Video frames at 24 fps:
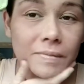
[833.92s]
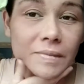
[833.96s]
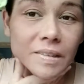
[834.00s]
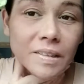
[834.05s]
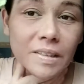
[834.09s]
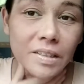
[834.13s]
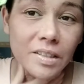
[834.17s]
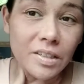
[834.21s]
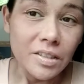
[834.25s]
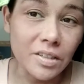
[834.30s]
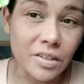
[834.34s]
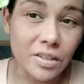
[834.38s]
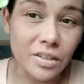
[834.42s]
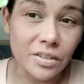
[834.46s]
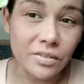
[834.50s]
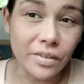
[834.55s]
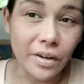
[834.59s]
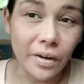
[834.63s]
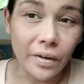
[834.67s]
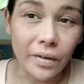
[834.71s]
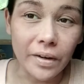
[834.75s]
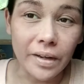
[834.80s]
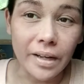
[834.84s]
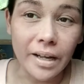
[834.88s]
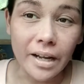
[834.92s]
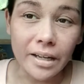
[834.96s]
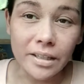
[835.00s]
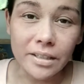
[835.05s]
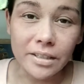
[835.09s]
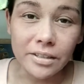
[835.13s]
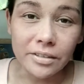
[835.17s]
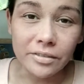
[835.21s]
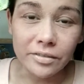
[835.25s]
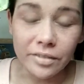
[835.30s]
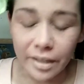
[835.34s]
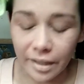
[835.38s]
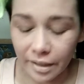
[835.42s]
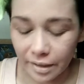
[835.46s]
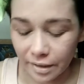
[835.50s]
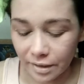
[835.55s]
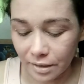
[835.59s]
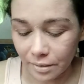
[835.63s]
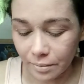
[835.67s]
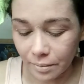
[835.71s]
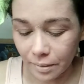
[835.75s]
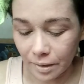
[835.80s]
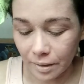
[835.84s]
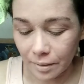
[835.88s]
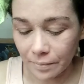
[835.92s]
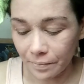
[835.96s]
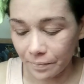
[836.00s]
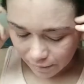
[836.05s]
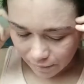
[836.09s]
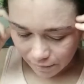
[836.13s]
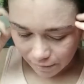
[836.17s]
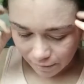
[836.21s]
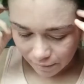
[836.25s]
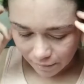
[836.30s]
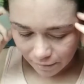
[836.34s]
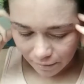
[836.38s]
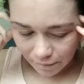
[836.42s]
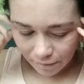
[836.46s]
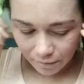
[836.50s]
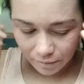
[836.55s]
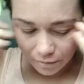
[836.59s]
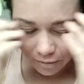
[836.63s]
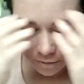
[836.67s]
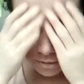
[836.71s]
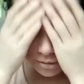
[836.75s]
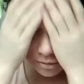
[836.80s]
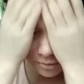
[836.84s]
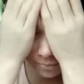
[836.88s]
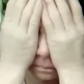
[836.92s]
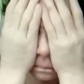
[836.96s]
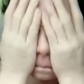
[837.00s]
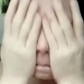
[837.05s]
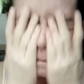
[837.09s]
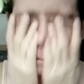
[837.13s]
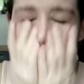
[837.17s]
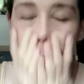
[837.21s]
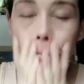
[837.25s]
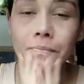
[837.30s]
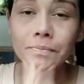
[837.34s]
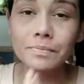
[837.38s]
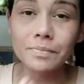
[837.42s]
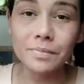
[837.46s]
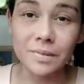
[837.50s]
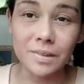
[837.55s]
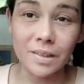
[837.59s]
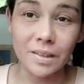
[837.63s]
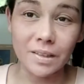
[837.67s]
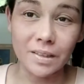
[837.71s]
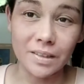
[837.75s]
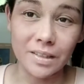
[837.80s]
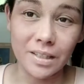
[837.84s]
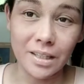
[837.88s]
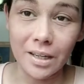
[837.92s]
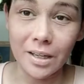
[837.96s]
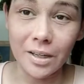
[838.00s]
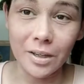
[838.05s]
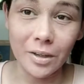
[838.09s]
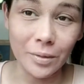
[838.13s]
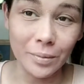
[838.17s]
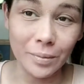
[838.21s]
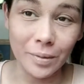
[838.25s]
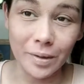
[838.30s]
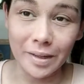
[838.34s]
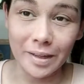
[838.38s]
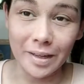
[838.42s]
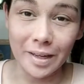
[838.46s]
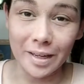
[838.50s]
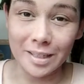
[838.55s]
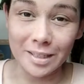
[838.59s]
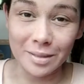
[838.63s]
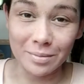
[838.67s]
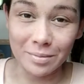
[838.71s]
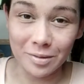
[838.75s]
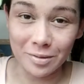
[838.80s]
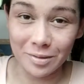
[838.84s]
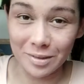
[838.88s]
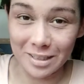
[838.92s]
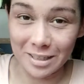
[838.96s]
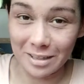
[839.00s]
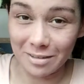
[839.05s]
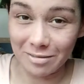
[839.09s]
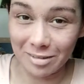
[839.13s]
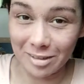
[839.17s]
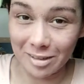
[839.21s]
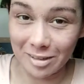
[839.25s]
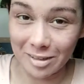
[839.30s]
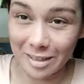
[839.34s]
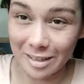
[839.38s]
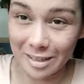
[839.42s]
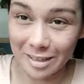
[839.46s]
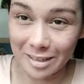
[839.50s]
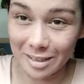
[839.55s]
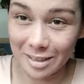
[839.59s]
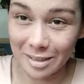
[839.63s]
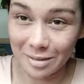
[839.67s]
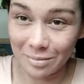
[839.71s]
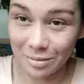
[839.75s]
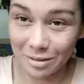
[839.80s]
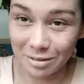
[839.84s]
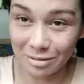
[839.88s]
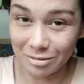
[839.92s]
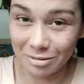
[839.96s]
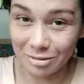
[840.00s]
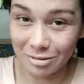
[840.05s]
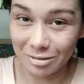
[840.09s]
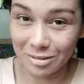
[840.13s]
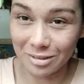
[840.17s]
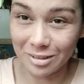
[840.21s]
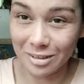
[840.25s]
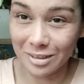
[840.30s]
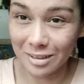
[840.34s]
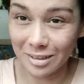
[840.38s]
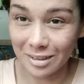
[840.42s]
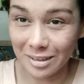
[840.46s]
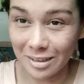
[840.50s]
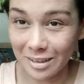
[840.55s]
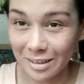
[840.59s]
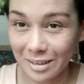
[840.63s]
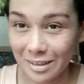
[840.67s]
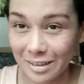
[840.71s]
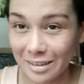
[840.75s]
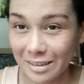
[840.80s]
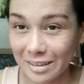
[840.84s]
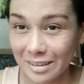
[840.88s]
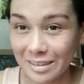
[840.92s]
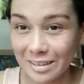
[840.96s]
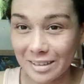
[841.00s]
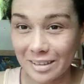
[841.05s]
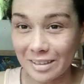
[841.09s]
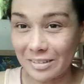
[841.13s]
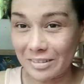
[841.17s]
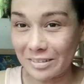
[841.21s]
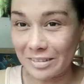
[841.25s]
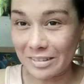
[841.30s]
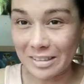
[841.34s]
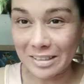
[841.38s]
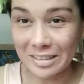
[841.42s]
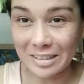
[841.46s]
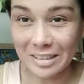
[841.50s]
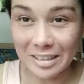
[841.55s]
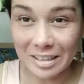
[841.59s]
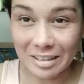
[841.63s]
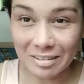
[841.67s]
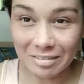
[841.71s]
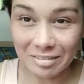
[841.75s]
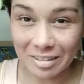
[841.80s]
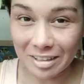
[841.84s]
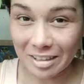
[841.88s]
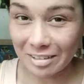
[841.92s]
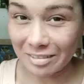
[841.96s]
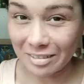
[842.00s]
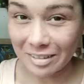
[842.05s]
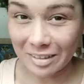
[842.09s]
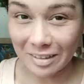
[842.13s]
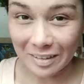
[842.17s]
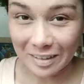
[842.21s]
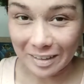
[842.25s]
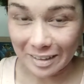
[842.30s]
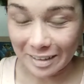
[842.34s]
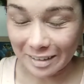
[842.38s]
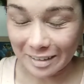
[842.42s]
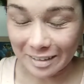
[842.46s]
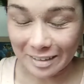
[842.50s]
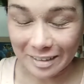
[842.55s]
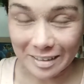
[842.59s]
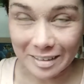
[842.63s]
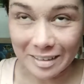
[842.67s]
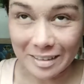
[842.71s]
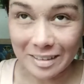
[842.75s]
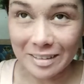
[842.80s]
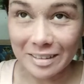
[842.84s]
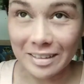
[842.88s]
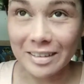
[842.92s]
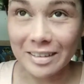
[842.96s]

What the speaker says: It's just very active eczema. And I can tell you, my eczema was never like this before. I was never ever like this.